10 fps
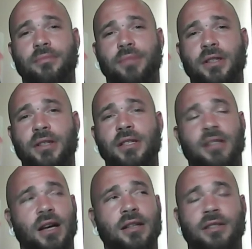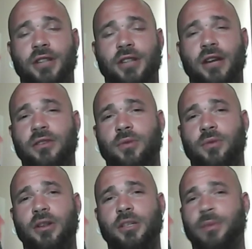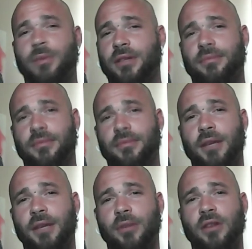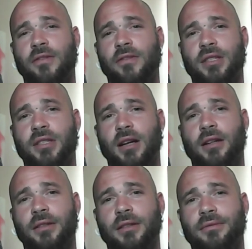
Prison sucks. Jail's worse, but both of them suck.